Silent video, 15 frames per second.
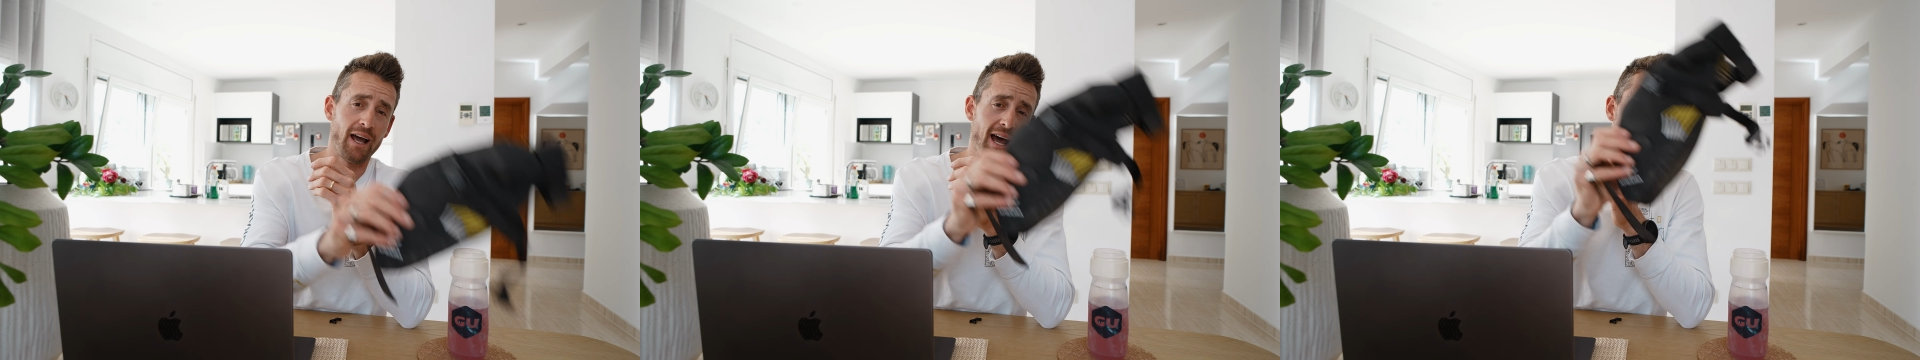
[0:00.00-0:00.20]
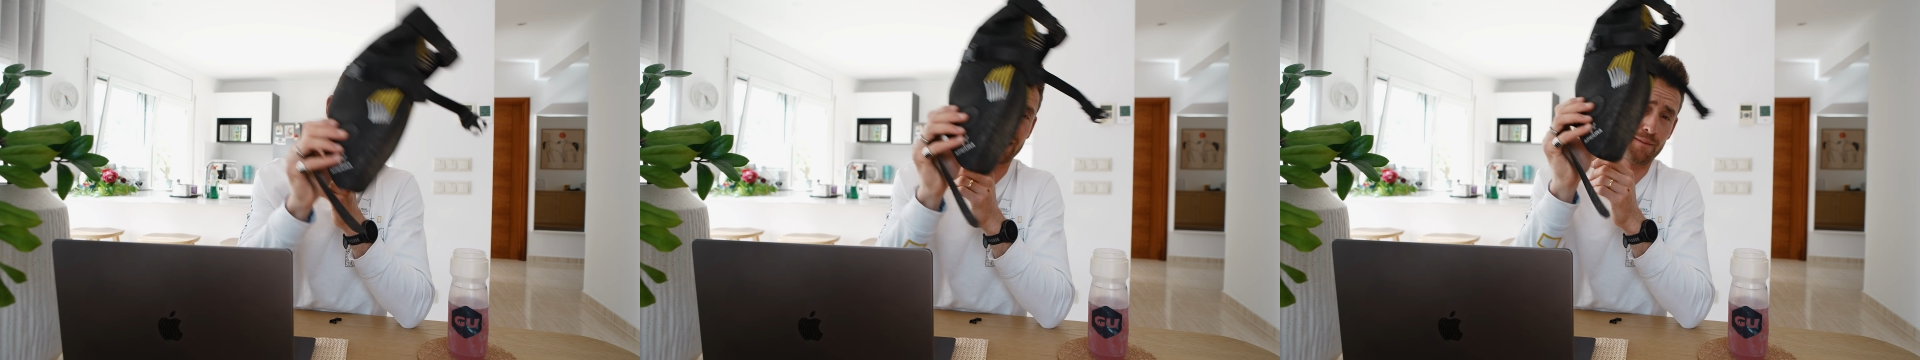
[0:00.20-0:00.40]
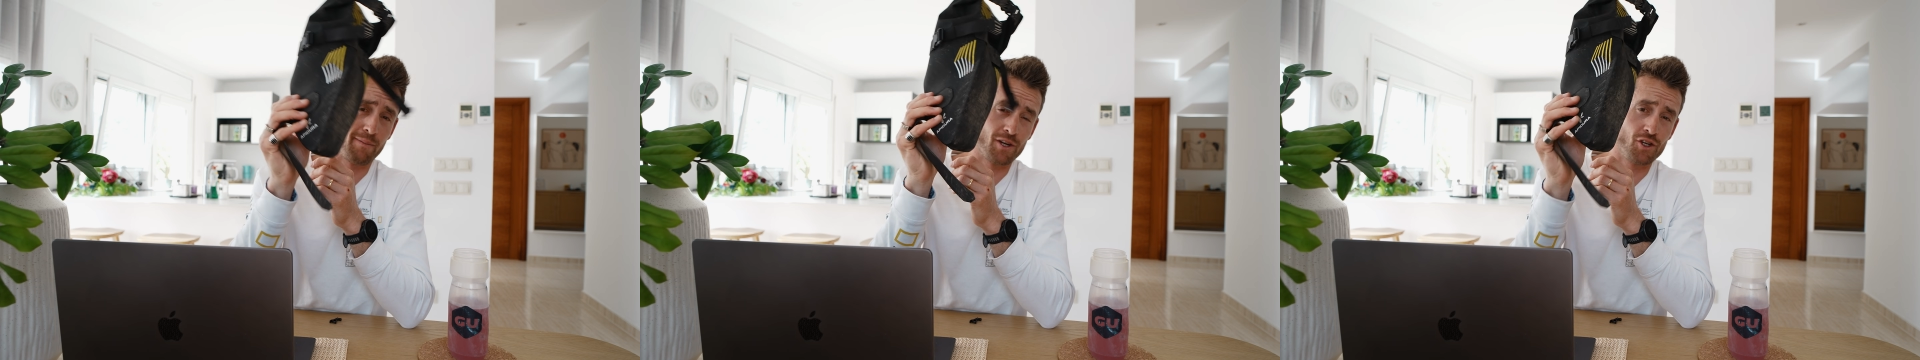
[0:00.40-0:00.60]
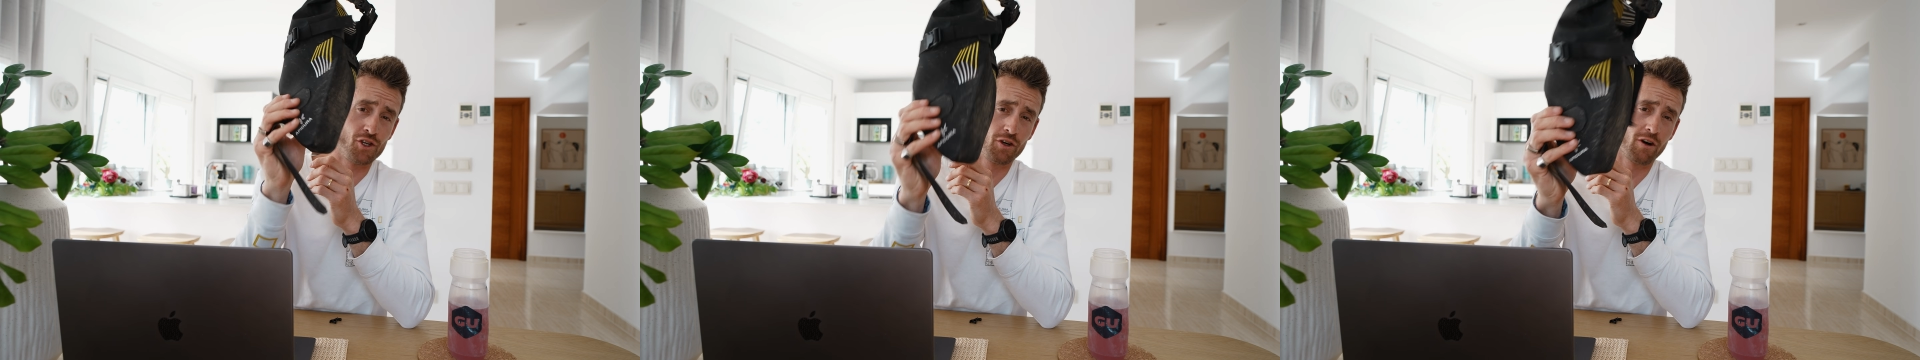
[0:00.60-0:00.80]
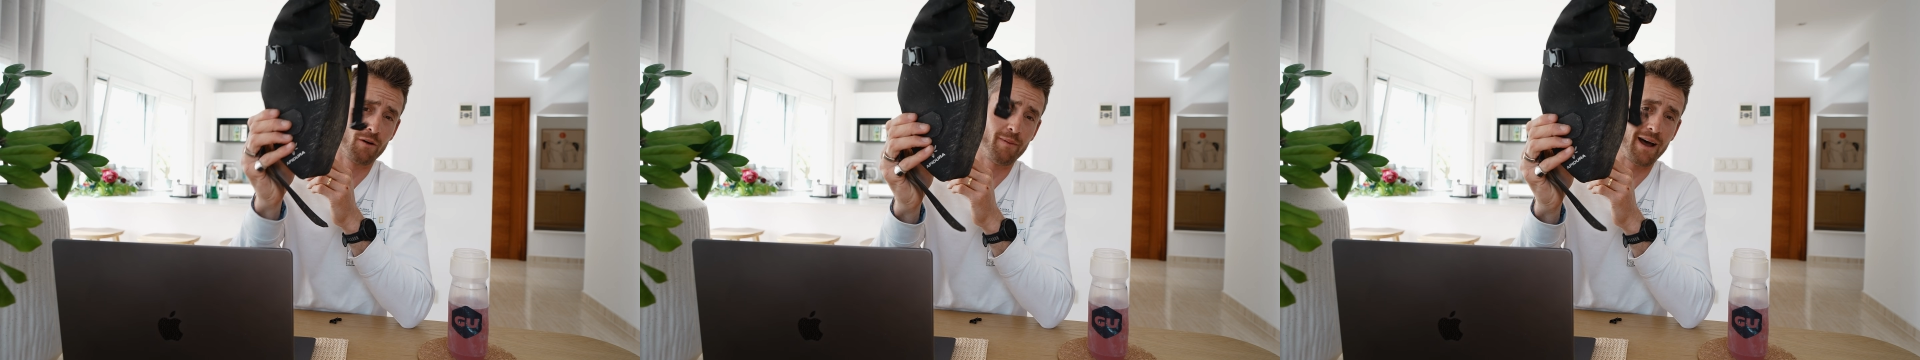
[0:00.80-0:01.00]
have an
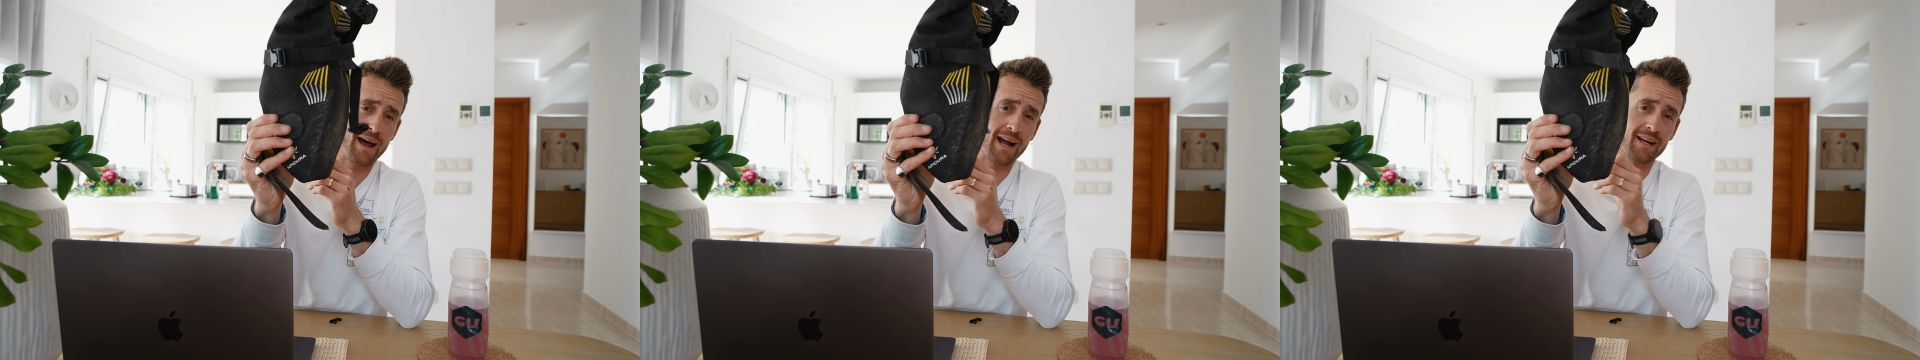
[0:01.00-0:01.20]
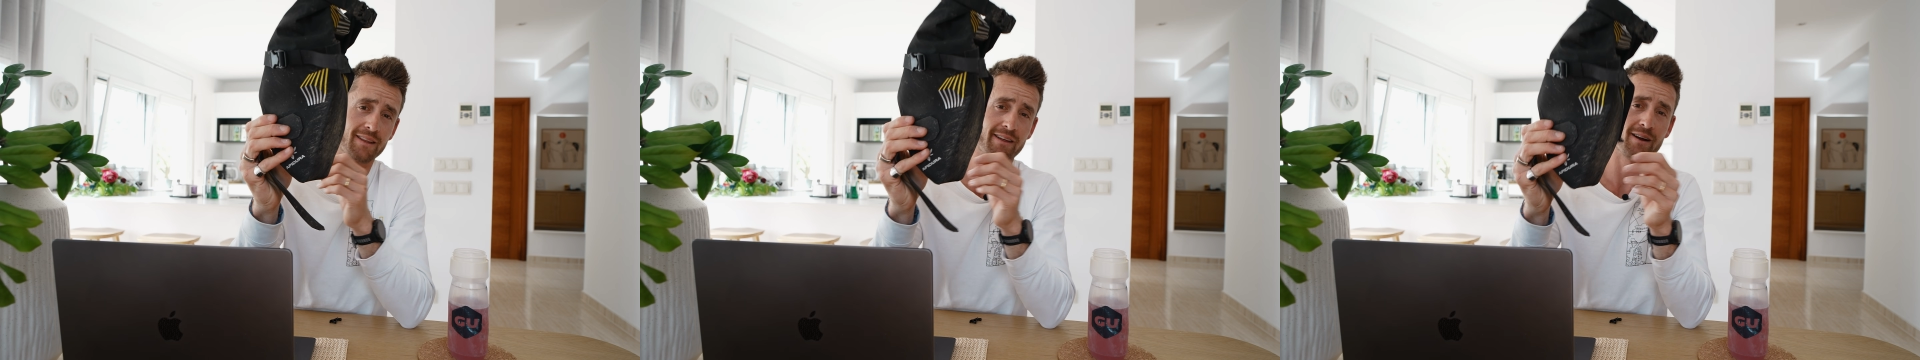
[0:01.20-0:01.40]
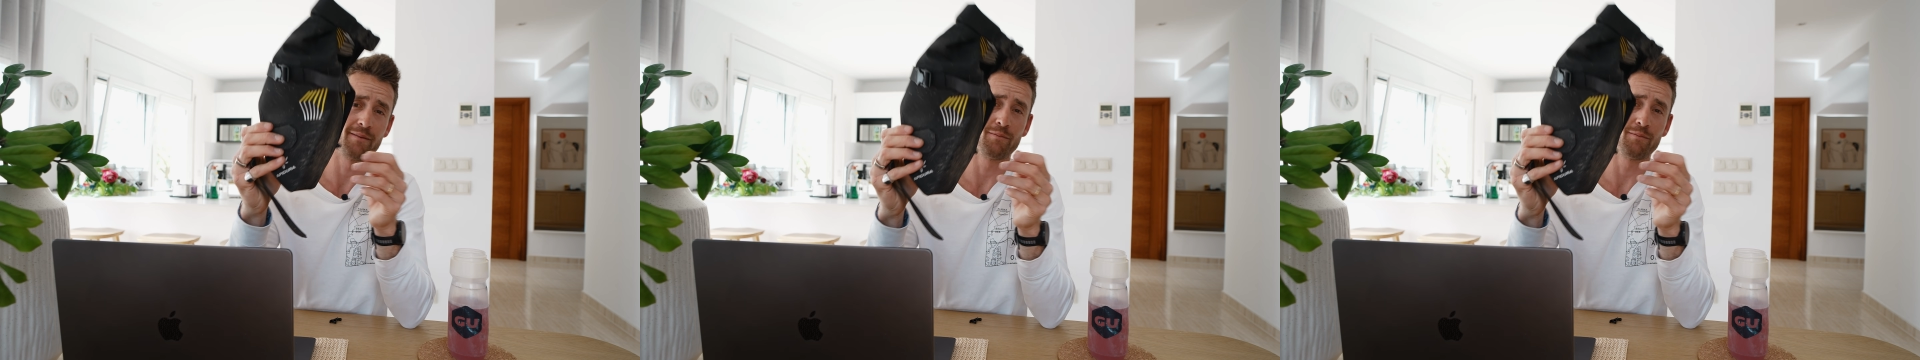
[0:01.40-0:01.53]
Apidura bag that I